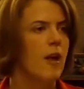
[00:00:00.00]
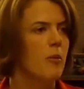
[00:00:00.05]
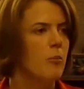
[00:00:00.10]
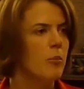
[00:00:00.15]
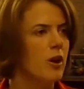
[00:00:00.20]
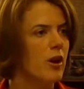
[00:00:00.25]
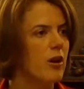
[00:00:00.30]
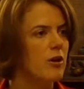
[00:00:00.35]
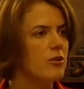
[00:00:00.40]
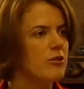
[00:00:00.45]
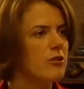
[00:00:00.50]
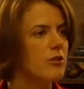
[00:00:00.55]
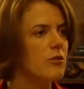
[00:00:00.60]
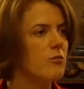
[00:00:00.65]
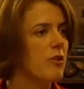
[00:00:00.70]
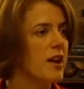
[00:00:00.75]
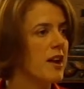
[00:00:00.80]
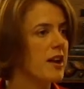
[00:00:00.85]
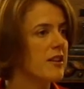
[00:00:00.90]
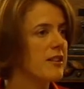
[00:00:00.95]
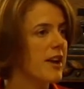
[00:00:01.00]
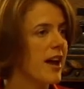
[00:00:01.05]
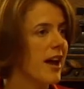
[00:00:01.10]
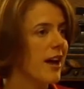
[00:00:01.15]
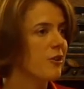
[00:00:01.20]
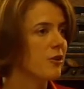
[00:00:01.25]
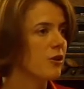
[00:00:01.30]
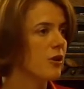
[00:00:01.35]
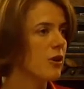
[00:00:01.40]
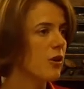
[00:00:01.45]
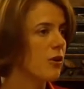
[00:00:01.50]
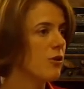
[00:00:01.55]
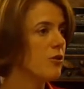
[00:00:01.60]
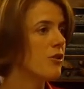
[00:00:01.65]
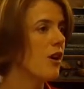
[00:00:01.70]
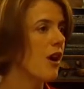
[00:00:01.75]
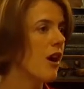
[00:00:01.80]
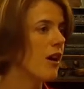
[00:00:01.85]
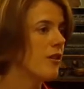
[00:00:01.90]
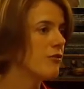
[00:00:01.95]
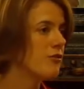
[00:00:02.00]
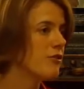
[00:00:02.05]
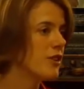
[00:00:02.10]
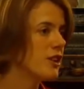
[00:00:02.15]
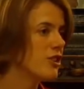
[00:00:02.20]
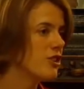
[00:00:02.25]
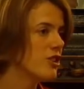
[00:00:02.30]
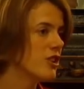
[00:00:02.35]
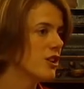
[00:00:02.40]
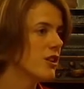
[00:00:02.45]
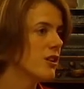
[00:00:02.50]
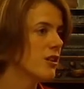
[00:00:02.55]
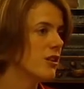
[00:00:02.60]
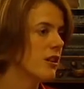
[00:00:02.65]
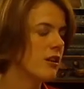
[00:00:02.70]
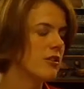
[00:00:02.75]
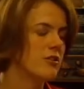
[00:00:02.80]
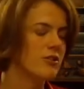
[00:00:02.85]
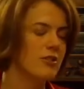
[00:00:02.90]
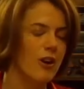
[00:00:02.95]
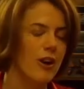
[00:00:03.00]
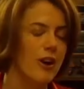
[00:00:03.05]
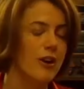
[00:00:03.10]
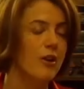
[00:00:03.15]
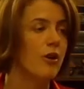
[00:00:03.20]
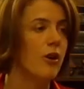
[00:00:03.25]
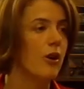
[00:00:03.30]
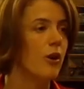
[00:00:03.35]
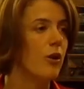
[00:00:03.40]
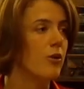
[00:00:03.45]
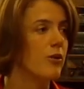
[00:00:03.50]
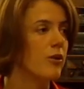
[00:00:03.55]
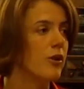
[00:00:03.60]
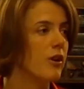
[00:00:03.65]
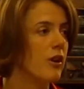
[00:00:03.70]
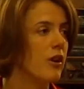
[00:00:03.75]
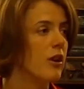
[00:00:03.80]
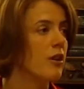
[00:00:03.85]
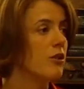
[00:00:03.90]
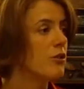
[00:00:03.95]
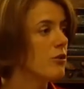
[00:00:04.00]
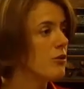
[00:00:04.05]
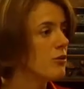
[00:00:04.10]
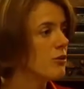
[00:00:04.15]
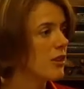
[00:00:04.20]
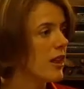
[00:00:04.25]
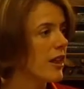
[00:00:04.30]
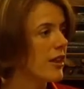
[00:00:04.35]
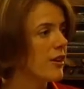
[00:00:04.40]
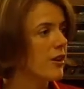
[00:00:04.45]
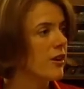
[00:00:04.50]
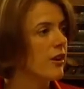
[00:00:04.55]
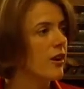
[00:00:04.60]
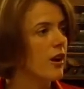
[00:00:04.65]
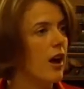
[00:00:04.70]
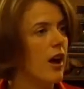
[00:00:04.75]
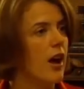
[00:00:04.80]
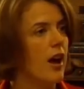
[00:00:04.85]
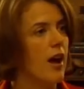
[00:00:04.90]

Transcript: But also Rand had her own her own newsletter,